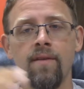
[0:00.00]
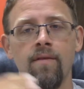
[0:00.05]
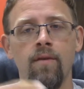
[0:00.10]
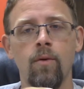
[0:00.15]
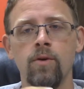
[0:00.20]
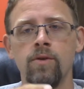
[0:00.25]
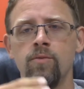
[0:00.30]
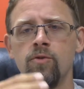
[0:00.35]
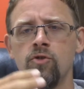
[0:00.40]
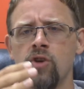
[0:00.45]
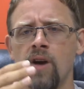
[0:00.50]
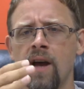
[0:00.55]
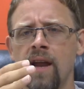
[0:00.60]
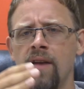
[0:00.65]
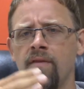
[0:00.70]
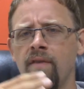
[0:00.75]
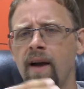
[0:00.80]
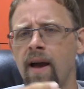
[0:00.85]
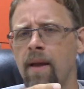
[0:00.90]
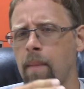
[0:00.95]
I've always been trying
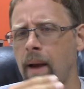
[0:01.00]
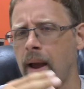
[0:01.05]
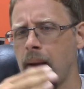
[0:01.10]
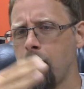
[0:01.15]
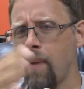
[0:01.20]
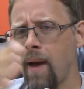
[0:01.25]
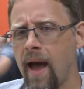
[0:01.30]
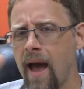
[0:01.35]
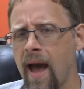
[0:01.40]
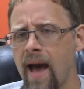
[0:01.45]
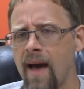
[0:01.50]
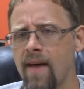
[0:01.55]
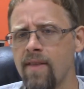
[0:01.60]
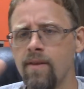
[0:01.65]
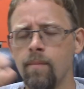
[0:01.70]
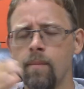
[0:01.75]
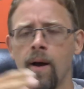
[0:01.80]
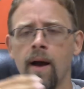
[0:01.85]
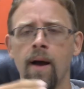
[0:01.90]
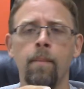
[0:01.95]
to find my path
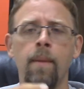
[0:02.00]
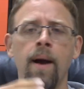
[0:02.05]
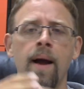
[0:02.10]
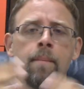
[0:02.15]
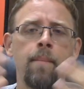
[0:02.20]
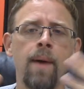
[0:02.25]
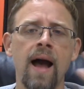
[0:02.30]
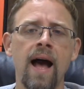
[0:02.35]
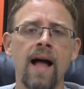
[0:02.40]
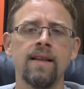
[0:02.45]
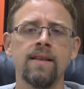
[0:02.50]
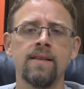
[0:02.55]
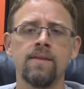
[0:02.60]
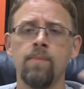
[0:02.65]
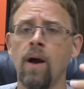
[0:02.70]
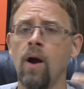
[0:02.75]
and my, my balance.